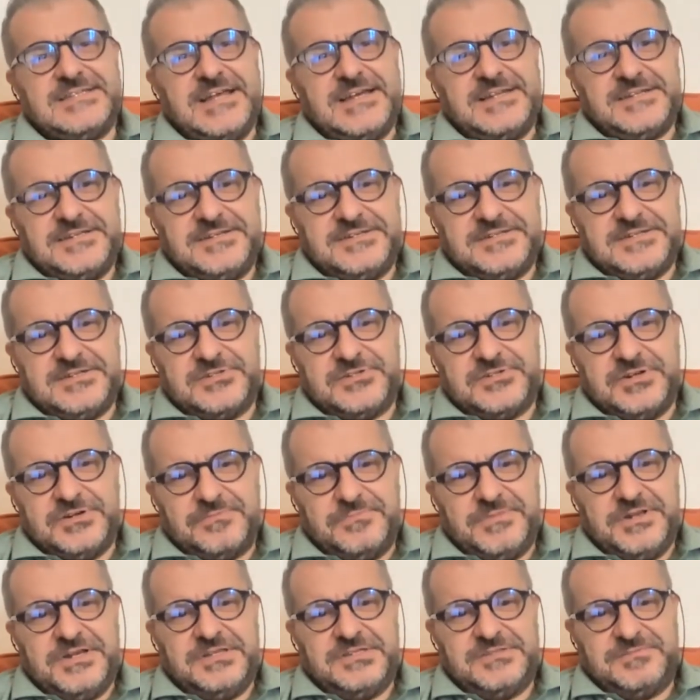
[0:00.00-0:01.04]
that
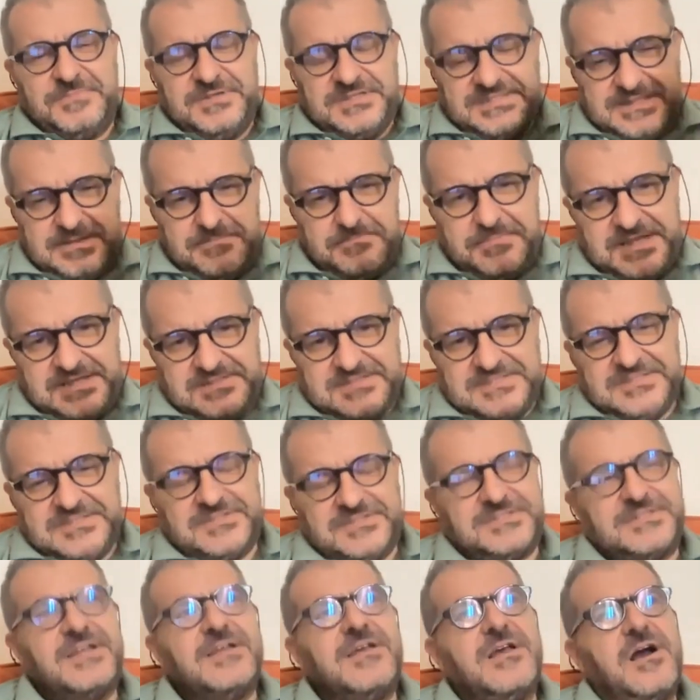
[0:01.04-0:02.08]
indeterminism is the
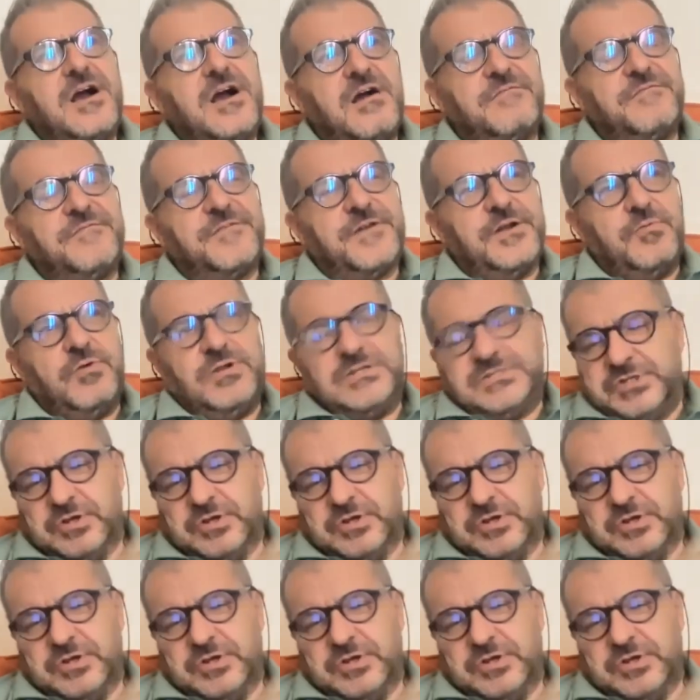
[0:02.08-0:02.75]
basis of free will.